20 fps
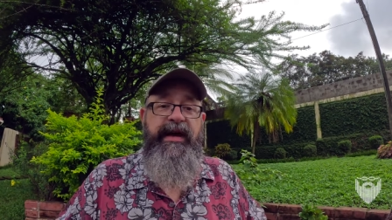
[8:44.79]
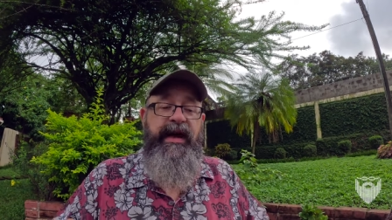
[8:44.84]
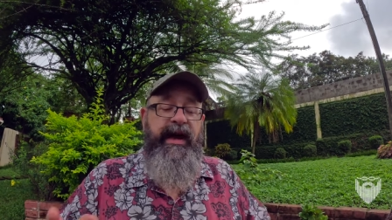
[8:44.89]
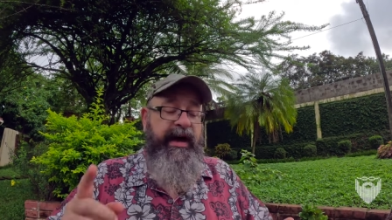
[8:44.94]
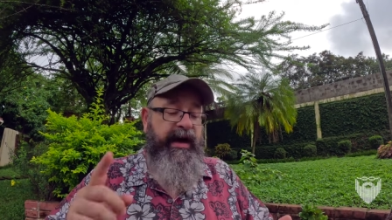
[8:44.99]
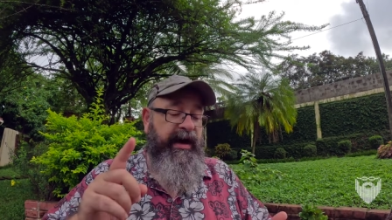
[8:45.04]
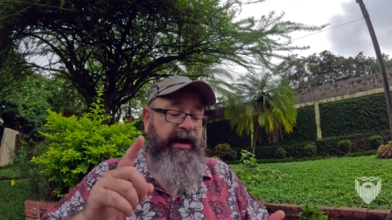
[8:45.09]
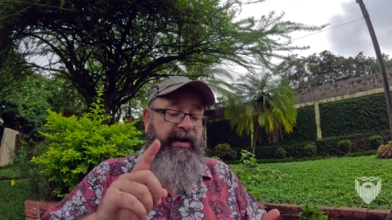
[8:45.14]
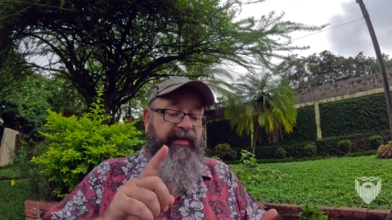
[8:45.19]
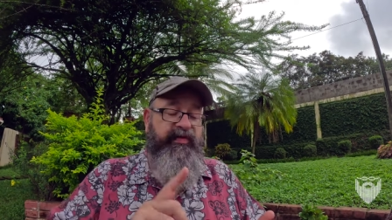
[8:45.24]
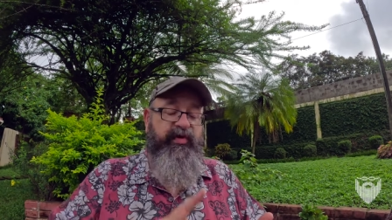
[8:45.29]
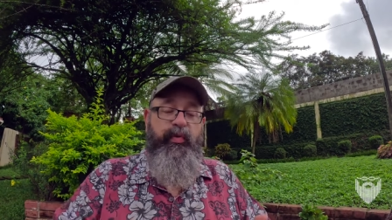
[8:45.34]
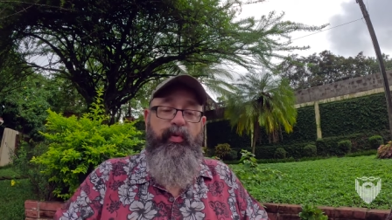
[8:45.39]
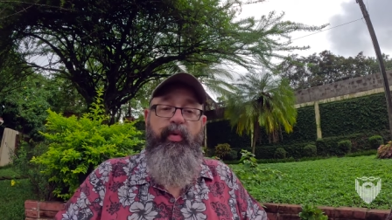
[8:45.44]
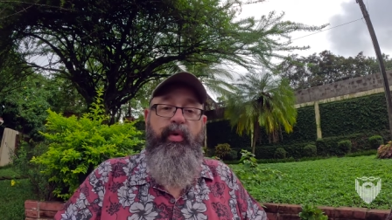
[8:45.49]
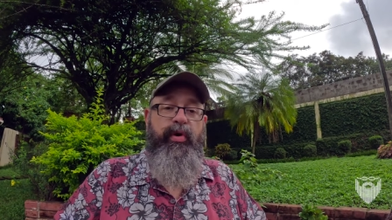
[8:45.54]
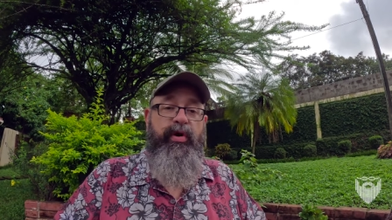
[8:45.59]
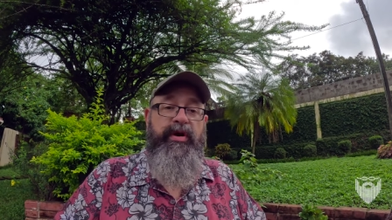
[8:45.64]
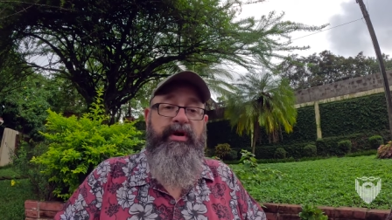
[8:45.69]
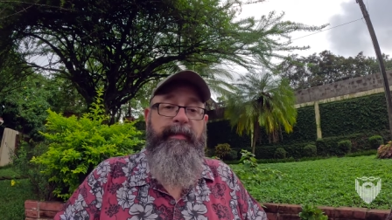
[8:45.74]
Uh, if you're
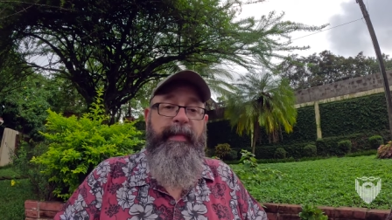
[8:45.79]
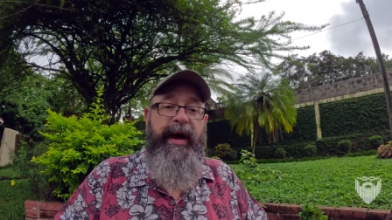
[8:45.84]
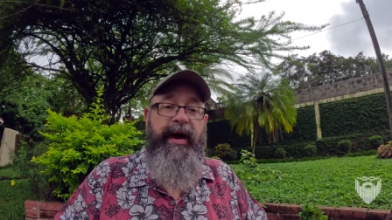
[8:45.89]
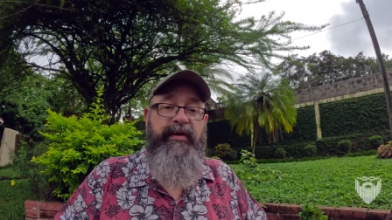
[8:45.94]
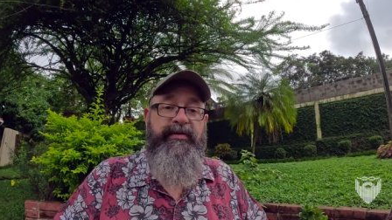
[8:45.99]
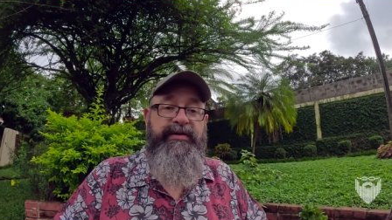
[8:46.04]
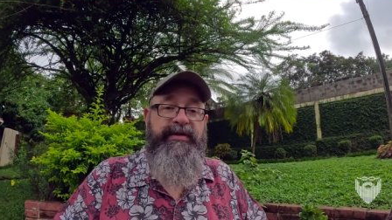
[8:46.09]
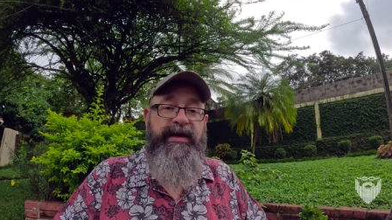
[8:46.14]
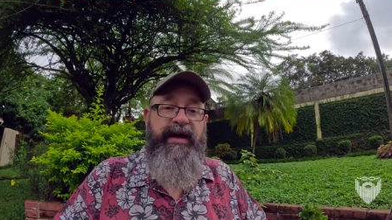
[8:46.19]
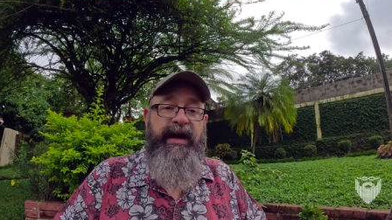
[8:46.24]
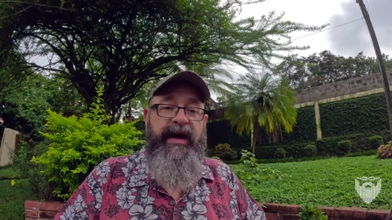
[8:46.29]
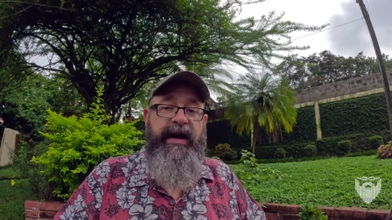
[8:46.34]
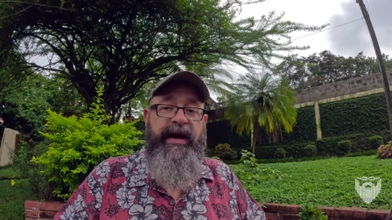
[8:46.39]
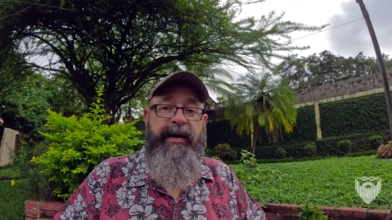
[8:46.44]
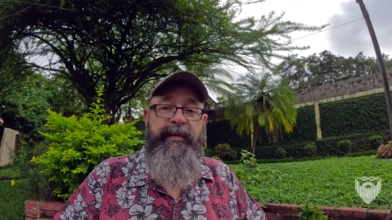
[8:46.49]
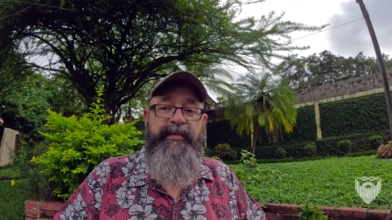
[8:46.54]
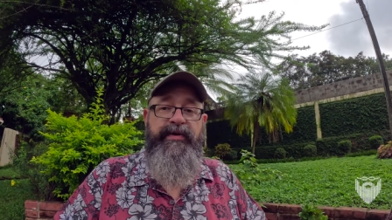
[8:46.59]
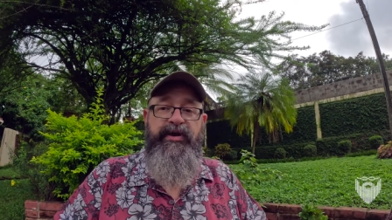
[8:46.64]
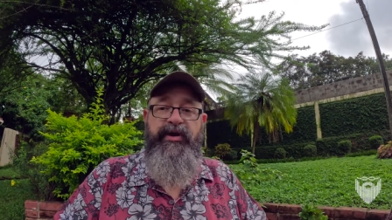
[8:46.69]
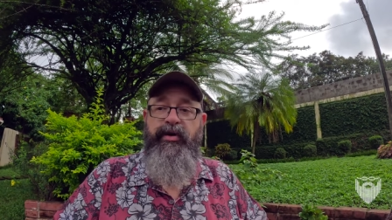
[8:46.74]
worried about,
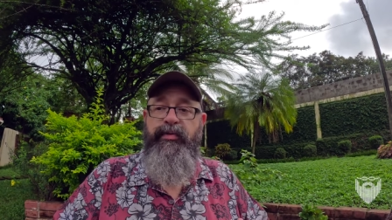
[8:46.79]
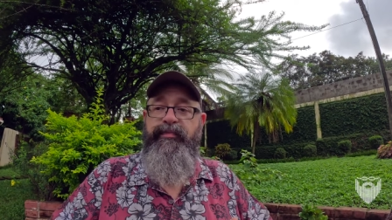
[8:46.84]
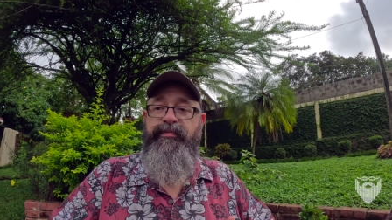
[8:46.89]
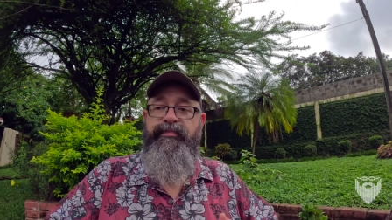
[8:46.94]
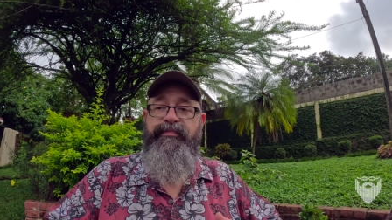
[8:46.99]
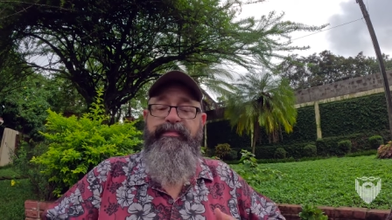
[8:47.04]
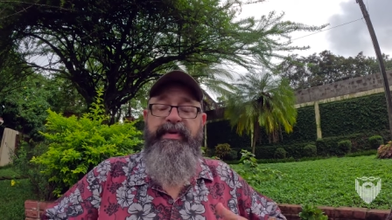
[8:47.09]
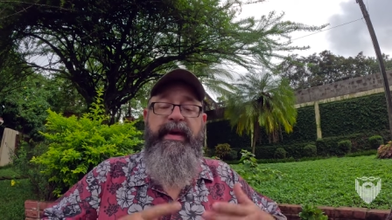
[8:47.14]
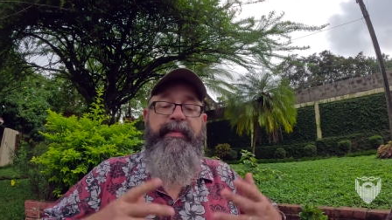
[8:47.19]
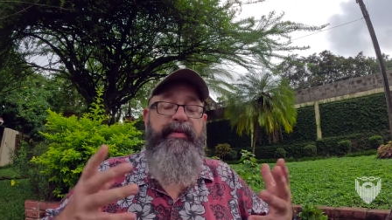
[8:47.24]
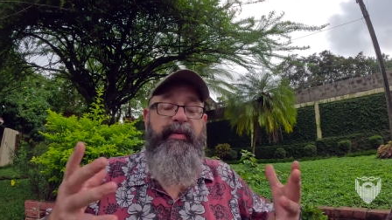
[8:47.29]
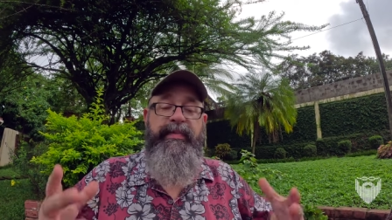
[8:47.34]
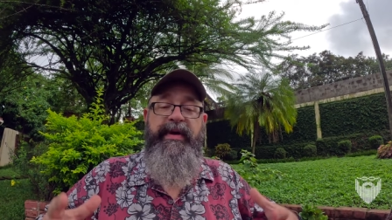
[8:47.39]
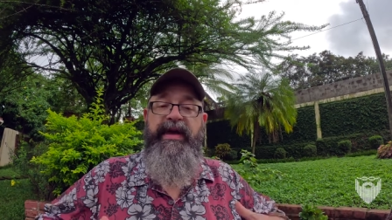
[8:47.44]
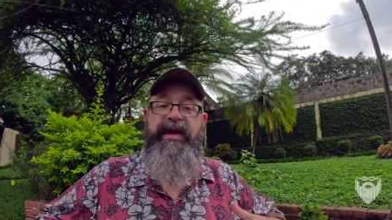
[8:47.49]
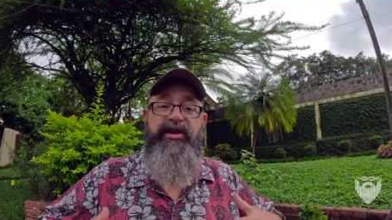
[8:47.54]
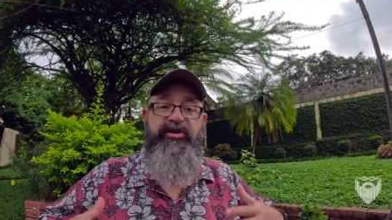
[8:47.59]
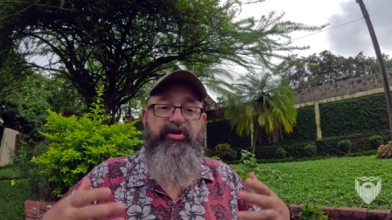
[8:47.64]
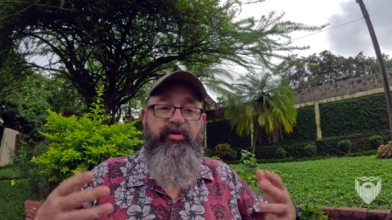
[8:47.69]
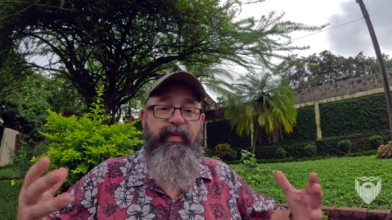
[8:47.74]
uh, you know, people
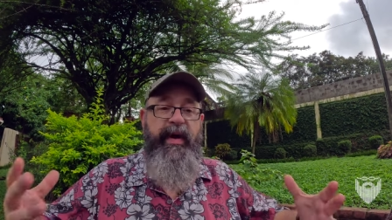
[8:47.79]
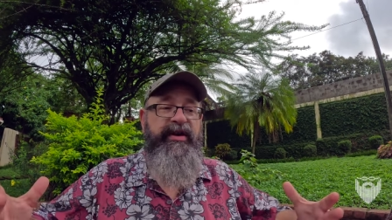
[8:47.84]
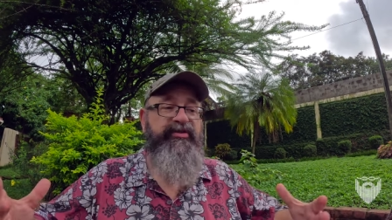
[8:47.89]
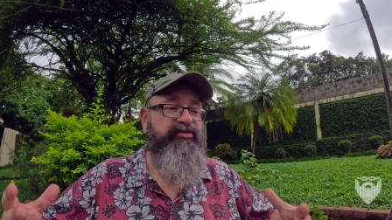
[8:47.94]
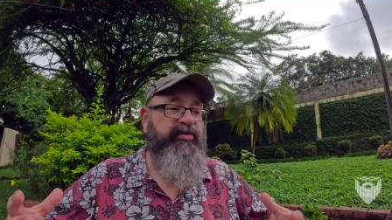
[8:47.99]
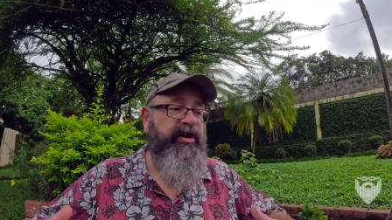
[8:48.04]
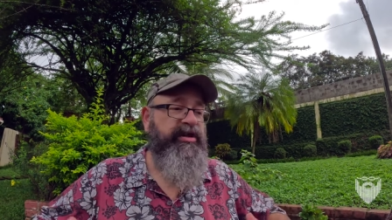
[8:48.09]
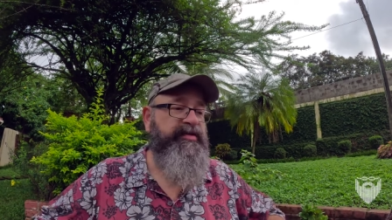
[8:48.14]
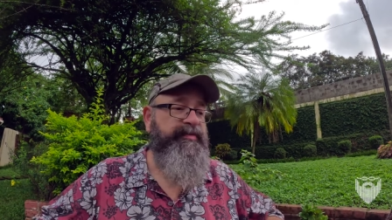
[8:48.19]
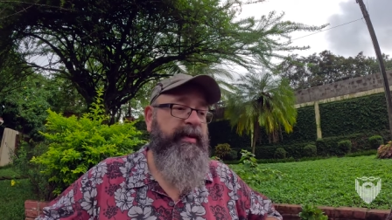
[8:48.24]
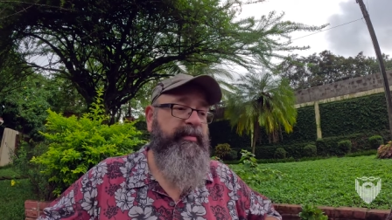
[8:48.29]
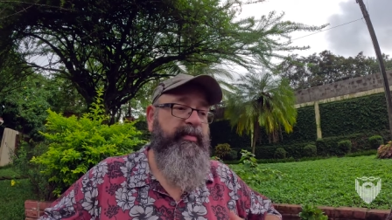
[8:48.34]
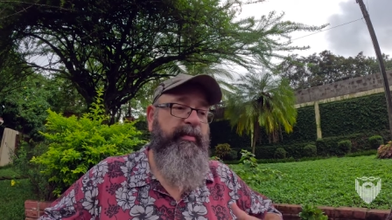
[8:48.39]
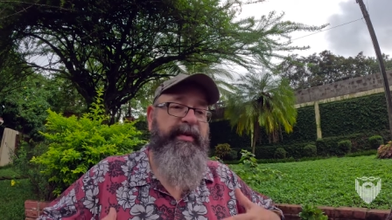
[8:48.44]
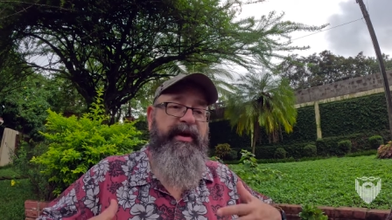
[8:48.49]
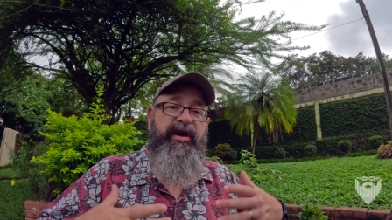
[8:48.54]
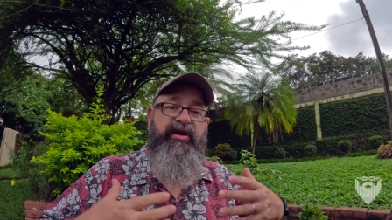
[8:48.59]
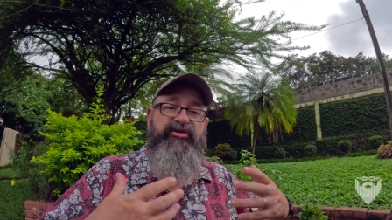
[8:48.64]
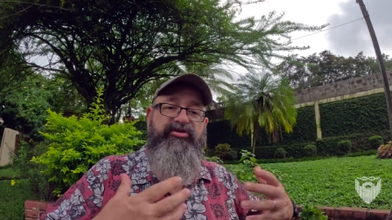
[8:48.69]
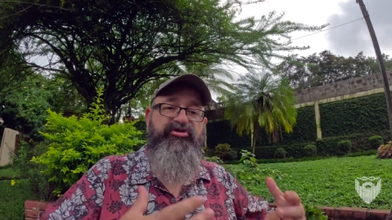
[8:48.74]
being in your restaurants, people
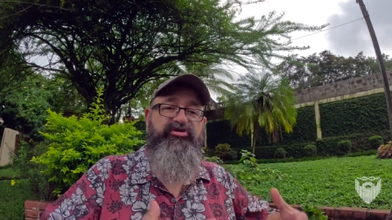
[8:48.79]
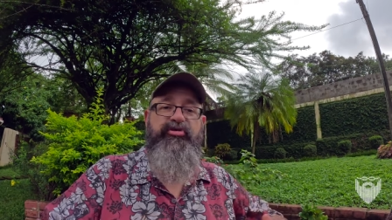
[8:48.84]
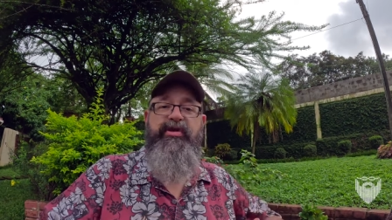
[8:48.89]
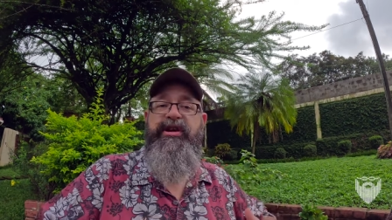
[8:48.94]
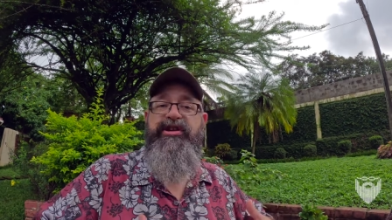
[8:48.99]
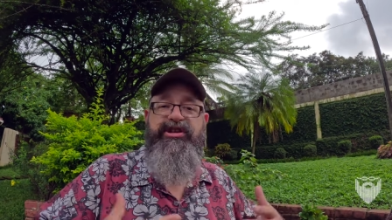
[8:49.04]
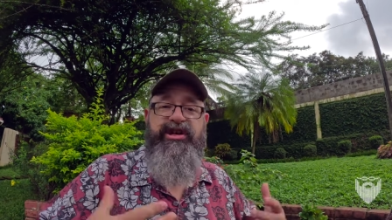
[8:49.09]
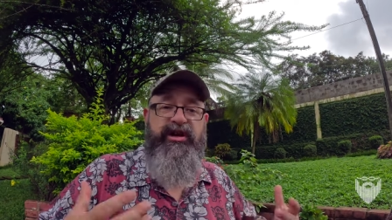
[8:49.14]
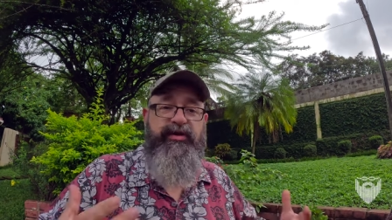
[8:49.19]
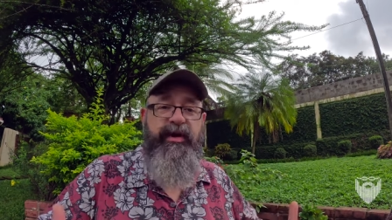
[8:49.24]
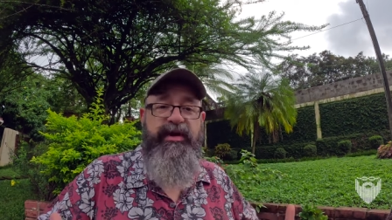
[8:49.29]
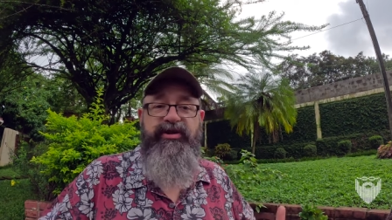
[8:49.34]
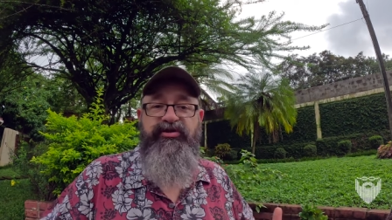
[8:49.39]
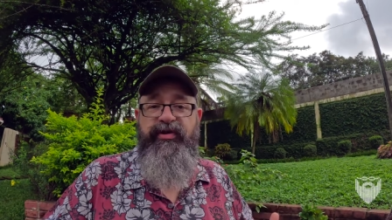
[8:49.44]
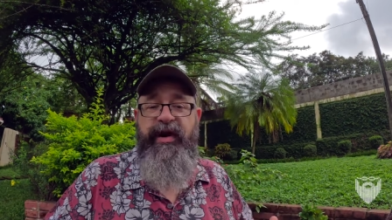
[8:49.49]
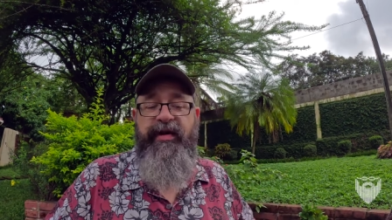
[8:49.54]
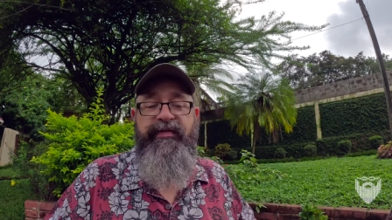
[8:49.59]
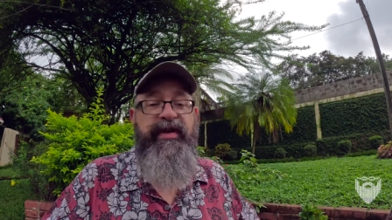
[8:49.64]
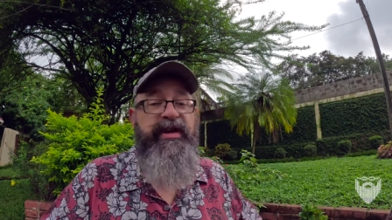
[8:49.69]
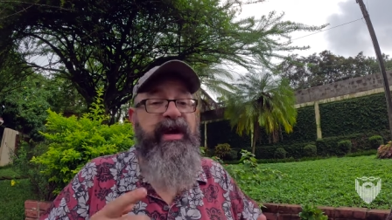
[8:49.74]
being on the street, generating
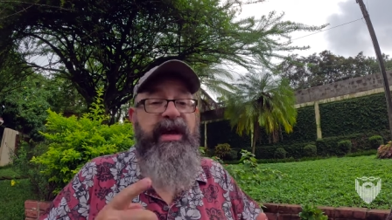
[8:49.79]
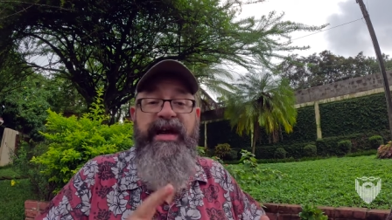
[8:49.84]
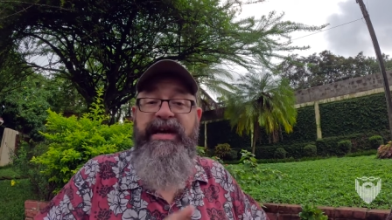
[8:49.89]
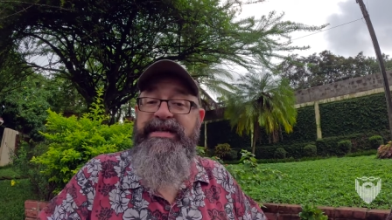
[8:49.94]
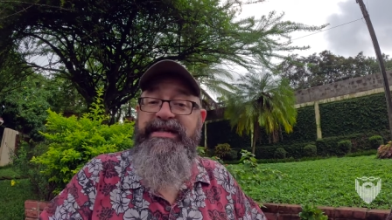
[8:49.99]
traffic,